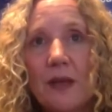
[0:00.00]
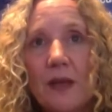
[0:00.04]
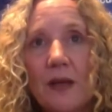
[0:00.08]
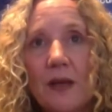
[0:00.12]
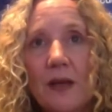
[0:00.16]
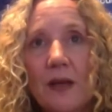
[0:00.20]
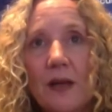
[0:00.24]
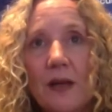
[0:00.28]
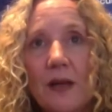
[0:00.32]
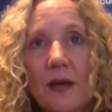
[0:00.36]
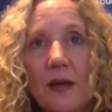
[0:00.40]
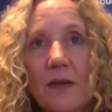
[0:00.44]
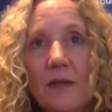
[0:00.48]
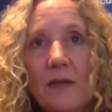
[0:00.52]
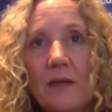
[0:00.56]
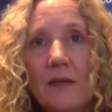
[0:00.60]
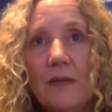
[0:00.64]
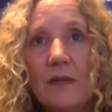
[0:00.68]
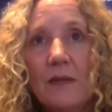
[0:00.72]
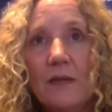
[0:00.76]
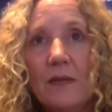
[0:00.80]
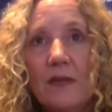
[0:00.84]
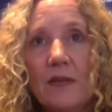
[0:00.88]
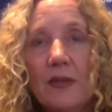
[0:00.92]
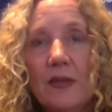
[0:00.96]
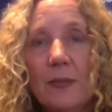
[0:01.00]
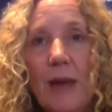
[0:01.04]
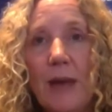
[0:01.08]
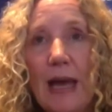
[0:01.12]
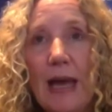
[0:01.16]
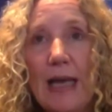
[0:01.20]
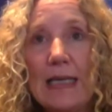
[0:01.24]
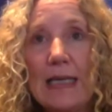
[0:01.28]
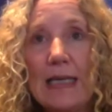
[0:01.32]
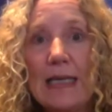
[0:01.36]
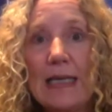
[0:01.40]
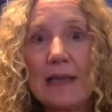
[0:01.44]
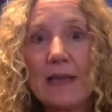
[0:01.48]
um,
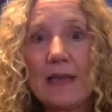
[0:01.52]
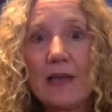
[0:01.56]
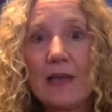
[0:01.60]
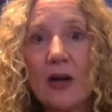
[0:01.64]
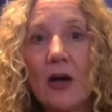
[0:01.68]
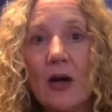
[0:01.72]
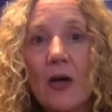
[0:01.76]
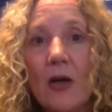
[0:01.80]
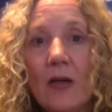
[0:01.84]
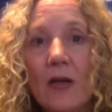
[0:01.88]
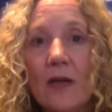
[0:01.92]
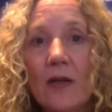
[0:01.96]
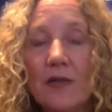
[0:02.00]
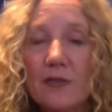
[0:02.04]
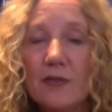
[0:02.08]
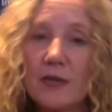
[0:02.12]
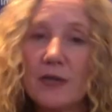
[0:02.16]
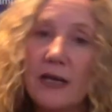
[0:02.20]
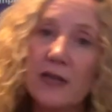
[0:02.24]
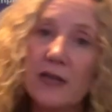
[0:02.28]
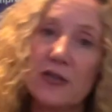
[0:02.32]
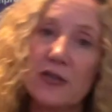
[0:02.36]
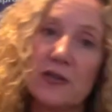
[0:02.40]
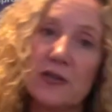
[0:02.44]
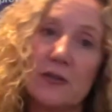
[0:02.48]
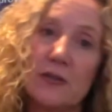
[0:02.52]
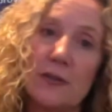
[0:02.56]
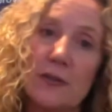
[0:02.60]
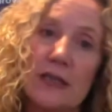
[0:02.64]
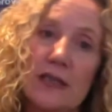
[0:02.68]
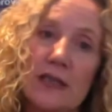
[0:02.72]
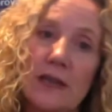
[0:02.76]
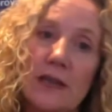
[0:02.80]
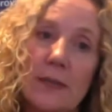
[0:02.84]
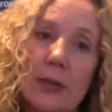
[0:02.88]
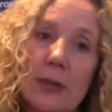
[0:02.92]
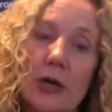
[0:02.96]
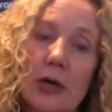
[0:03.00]
demanding that all international
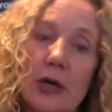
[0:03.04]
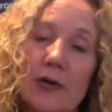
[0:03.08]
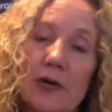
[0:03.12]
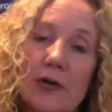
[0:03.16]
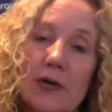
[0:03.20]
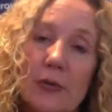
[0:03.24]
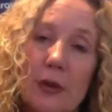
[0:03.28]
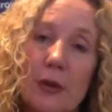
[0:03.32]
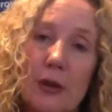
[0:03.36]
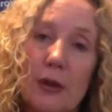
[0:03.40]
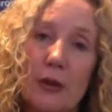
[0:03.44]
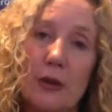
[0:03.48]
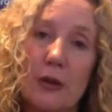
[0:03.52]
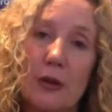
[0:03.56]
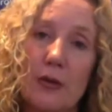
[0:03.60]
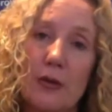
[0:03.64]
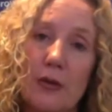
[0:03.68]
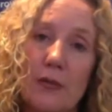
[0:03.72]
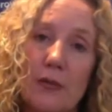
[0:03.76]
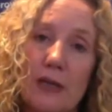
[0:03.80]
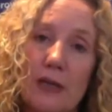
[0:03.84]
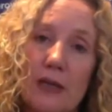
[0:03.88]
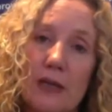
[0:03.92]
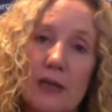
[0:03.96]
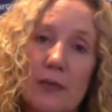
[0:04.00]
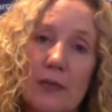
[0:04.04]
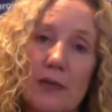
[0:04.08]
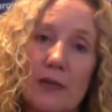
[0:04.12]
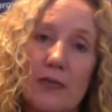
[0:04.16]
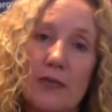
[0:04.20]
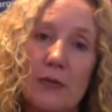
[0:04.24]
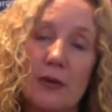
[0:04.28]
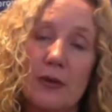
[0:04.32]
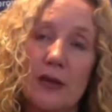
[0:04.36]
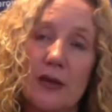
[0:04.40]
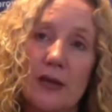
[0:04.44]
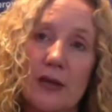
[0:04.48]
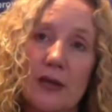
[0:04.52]
media partner with local media
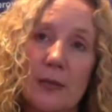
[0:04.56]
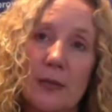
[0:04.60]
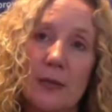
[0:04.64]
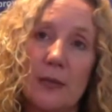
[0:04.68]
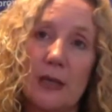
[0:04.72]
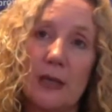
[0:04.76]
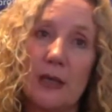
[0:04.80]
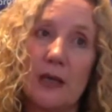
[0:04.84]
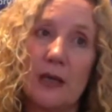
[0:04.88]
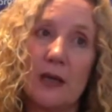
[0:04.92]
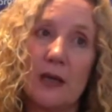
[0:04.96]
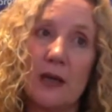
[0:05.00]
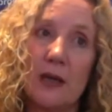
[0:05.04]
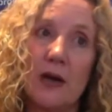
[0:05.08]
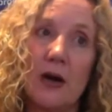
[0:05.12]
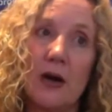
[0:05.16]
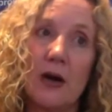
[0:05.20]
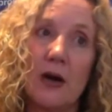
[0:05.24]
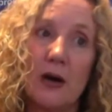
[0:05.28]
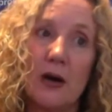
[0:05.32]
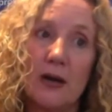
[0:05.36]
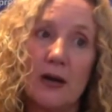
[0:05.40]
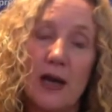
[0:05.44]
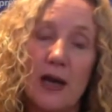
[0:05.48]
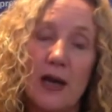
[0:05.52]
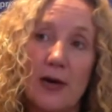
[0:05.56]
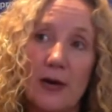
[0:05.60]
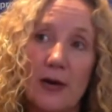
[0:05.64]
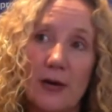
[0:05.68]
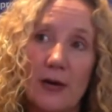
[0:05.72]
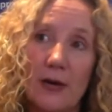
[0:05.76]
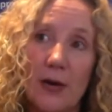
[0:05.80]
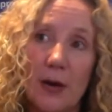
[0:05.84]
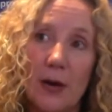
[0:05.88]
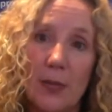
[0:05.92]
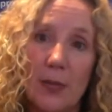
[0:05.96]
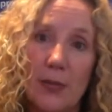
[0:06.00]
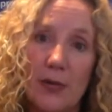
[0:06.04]
before they can be on air
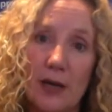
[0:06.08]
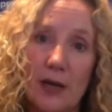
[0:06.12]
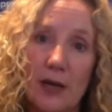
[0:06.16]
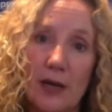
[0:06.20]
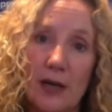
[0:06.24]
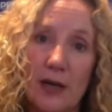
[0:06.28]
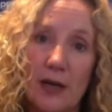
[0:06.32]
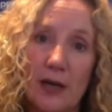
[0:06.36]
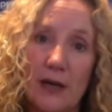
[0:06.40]
or operate